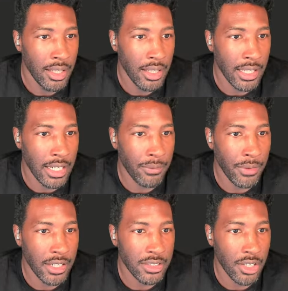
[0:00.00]
And if
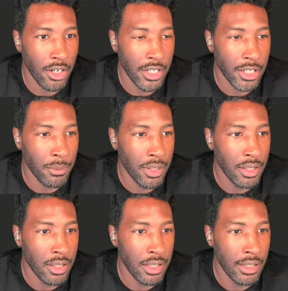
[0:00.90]
there's already
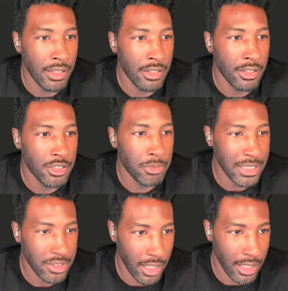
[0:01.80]
one, it's
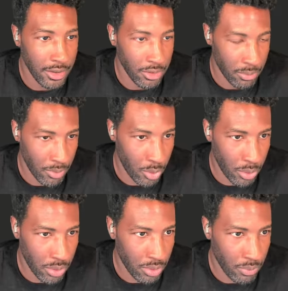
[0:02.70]
basically kind of
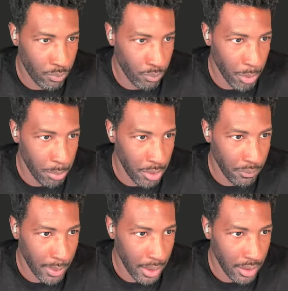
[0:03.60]

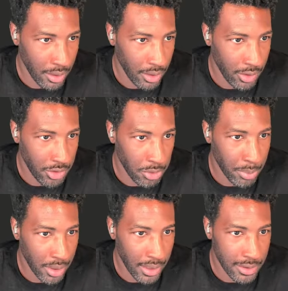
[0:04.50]
remove my
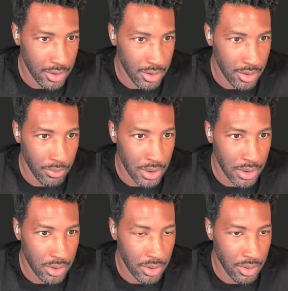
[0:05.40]
duplicates,
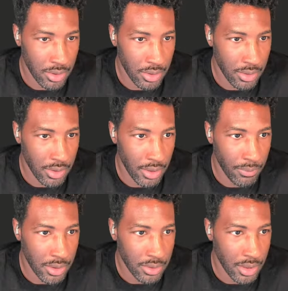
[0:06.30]
which
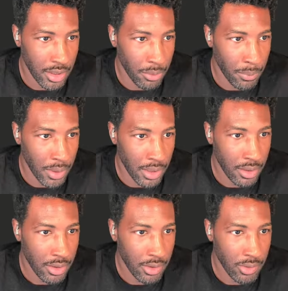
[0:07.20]
does not equal one.
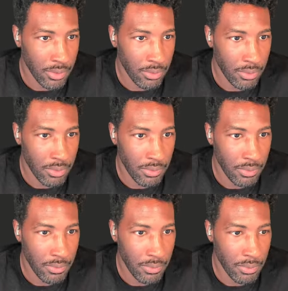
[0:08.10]

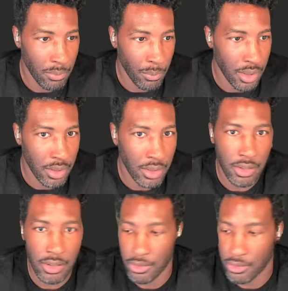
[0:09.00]
All
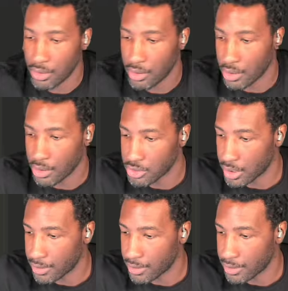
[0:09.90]
right, let's try that.